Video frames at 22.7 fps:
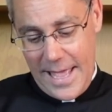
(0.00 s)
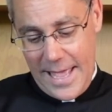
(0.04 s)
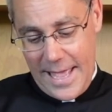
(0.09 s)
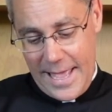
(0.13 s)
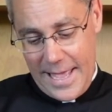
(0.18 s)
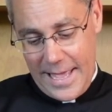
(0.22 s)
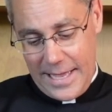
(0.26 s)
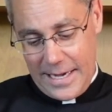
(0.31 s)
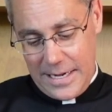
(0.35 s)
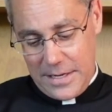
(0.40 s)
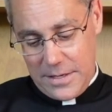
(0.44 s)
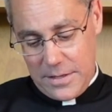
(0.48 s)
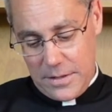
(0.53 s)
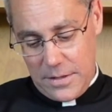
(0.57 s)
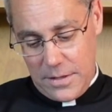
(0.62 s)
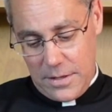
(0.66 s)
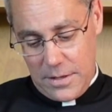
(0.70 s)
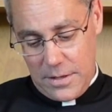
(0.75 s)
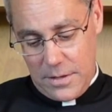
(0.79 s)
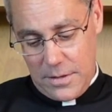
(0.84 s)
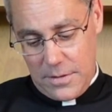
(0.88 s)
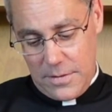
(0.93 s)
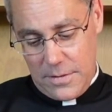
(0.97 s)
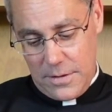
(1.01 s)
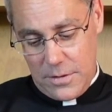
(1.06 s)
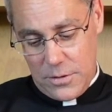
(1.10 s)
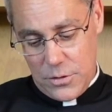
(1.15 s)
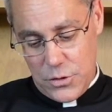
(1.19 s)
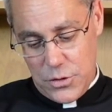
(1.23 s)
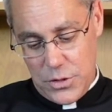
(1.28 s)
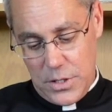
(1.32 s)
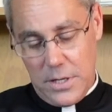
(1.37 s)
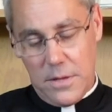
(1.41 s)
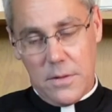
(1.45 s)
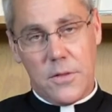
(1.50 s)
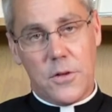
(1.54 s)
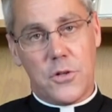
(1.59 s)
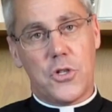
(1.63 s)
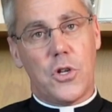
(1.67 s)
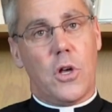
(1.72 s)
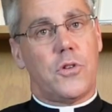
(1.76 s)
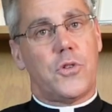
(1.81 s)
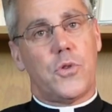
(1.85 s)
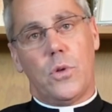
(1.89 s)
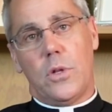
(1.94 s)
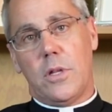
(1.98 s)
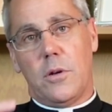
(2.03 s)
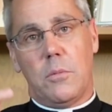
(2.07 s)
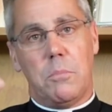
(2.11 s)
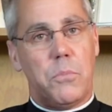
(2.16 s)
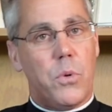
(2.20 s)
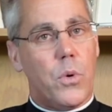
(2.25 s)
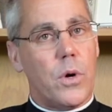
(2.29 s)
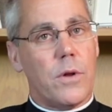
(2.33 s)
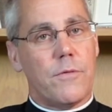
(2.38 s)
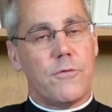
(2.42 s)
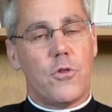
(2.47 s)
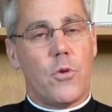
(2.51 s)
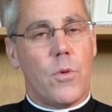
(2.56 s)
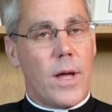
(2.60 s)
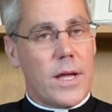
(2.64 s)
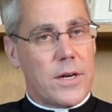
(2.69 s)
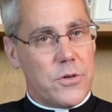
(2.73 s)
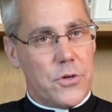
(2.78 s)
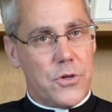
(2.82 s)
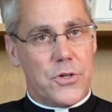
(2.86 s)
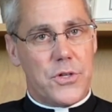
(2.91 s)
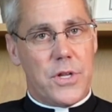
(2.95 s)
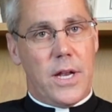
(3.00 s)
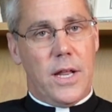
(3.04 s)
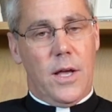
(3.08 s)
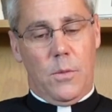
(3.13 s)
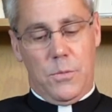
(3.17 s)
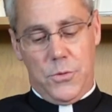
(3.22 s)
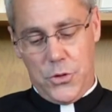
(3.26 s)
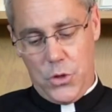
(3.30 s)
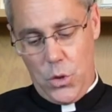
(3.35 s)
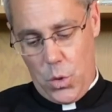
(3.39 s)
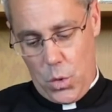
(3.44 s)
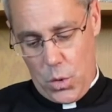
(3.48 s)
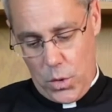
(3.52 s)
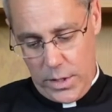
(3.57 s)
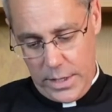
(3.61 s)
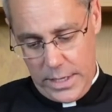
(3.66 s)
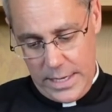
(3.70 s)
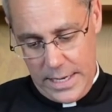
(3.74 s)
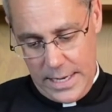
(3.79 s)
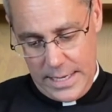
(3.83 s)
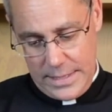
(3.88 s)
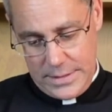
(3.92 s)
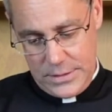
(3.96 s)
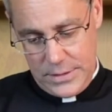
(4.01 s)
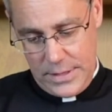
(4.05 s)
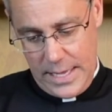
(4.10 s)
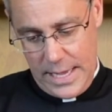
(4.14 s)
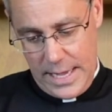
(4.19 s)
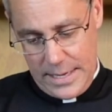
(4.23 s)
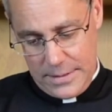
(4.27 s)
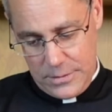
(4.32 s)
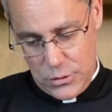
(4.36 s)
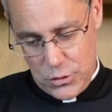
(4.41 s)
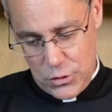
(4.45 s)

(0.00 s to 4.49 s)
And there's also a little board of directors that helps to organize that.